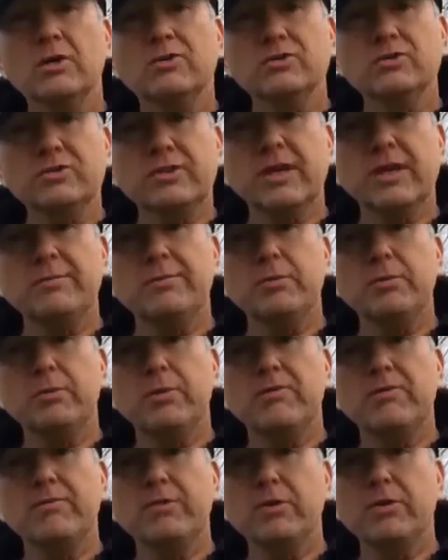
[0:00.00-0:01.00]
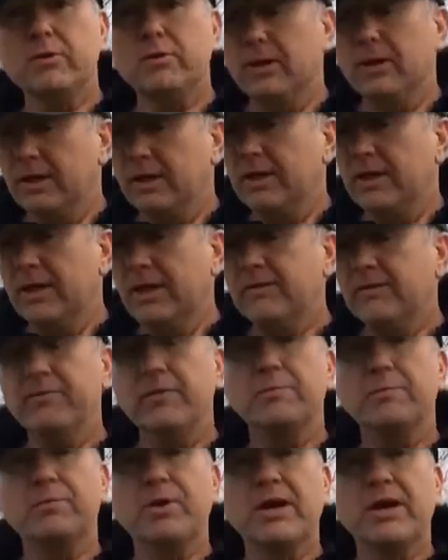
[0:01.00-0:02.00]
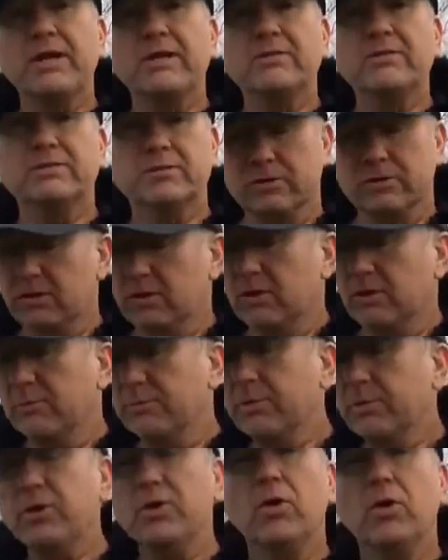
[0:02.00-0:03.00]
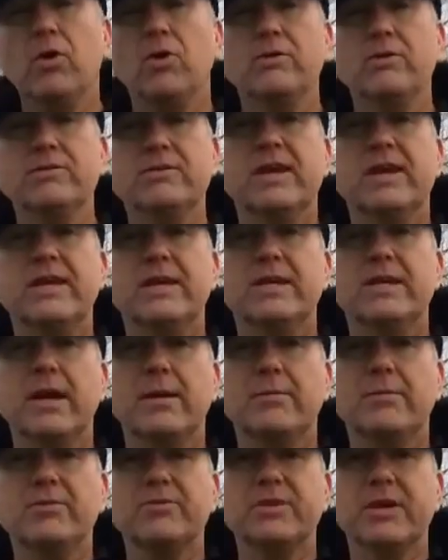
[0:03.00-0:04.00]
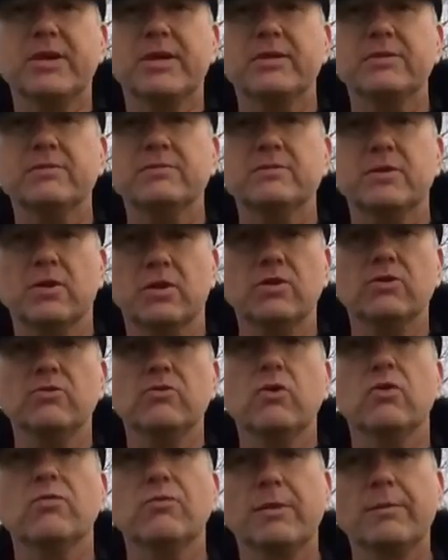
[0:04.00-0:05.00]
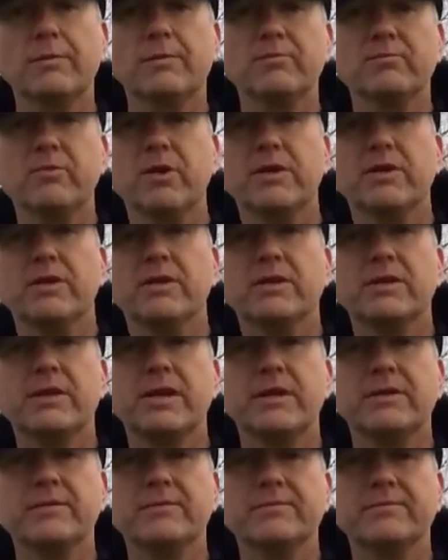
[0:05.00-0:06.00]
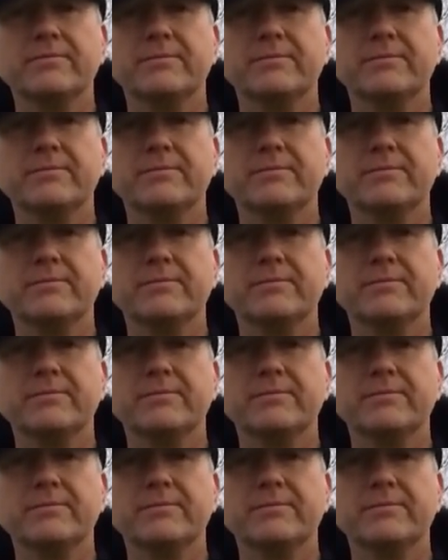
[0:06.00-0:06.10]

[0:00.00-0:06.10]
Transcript: just keep it with you. If it breaks, put it on, take a couple of seconds and you're off up and running again.